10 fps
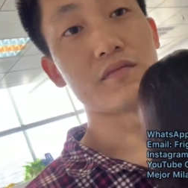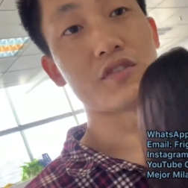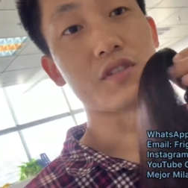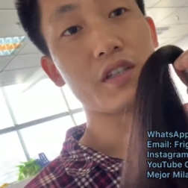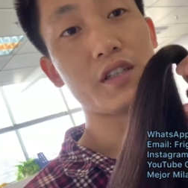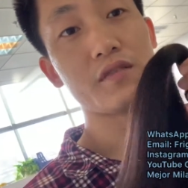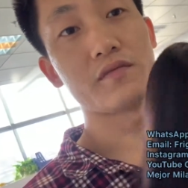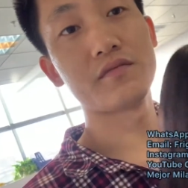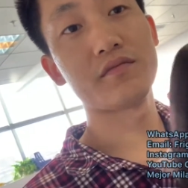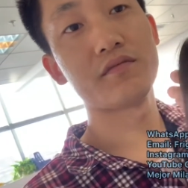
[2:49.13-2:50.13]
See?
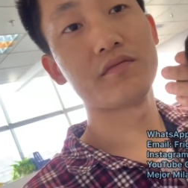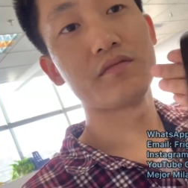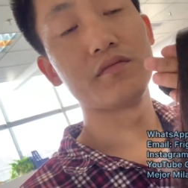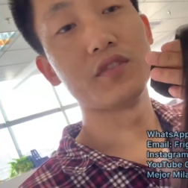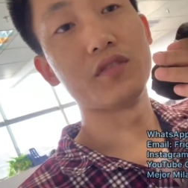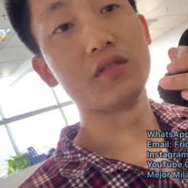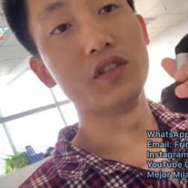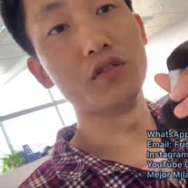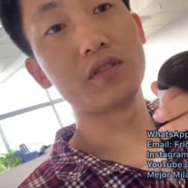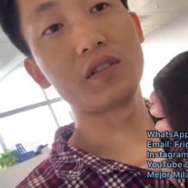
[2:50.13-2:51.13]

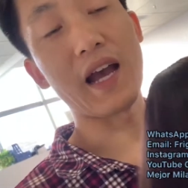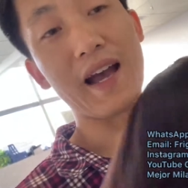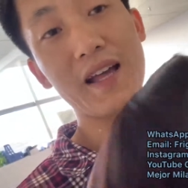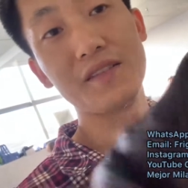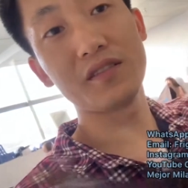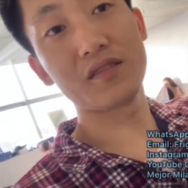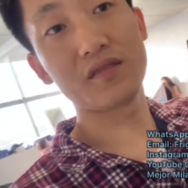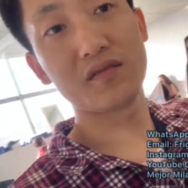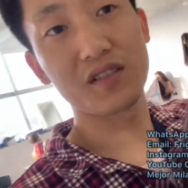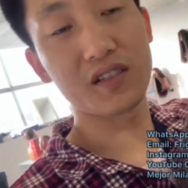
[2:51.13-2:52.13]
You can
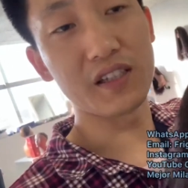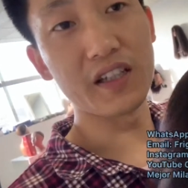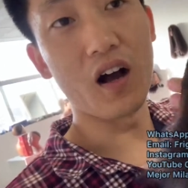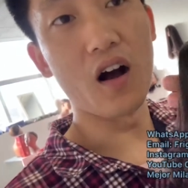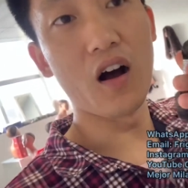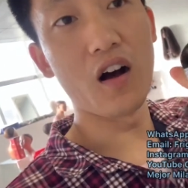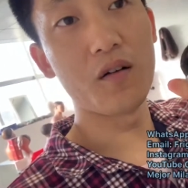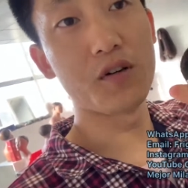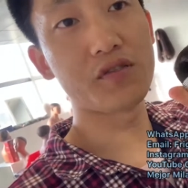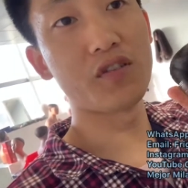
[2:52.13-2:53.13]
see
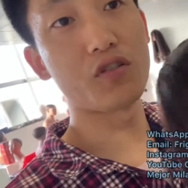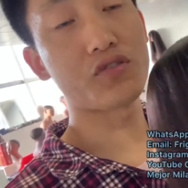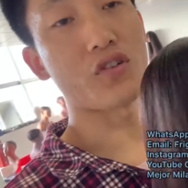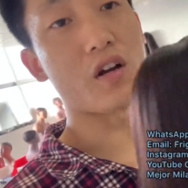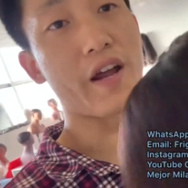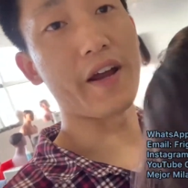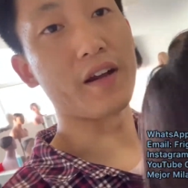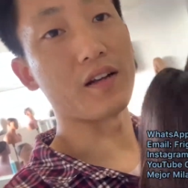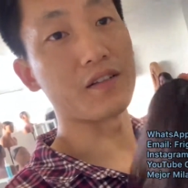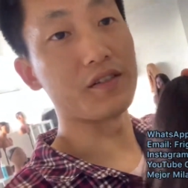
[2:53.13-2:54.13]
almost no short
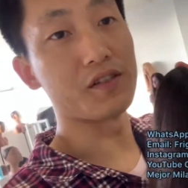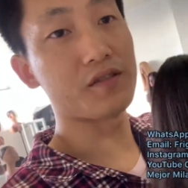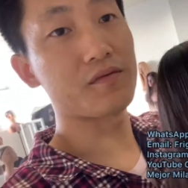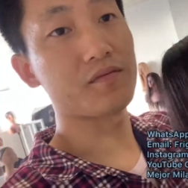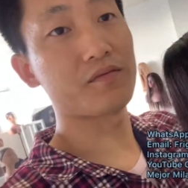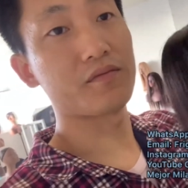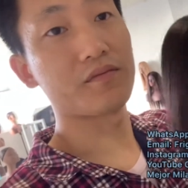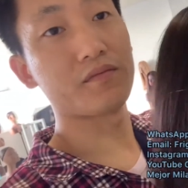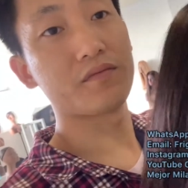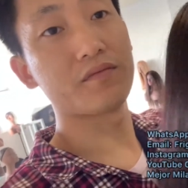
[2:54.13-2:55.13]
hair like this.
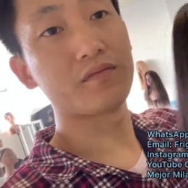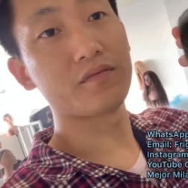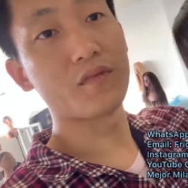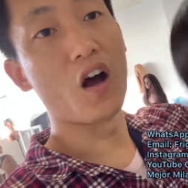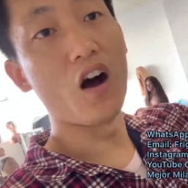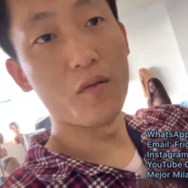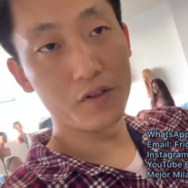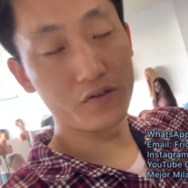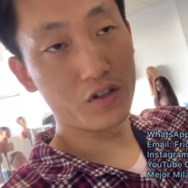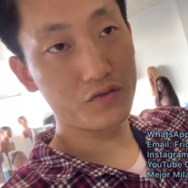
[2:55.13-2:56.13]

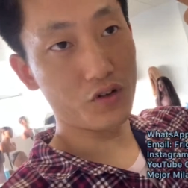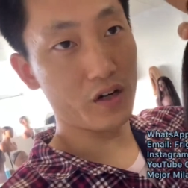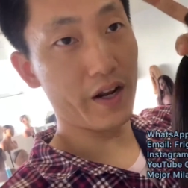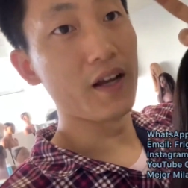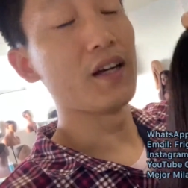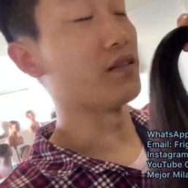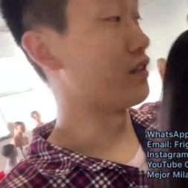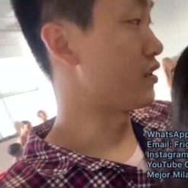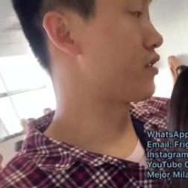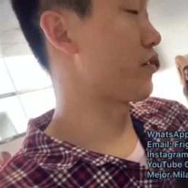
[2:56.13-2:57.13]
Almost no short hair.
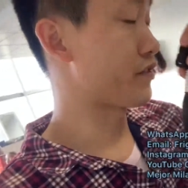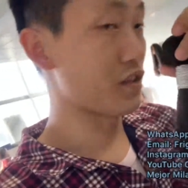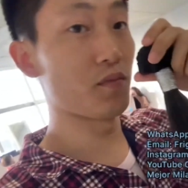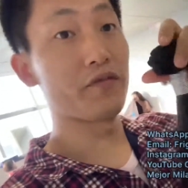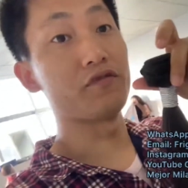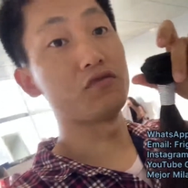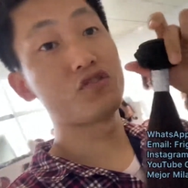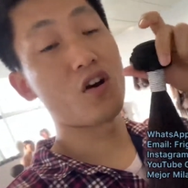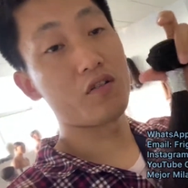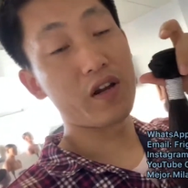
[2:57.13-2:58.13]
This is the super full
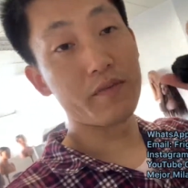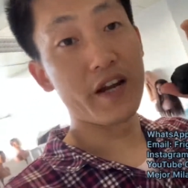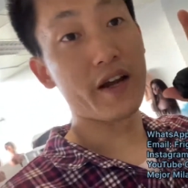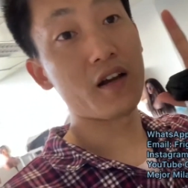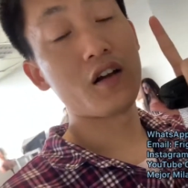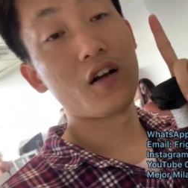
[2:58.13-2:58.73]
John Remy hair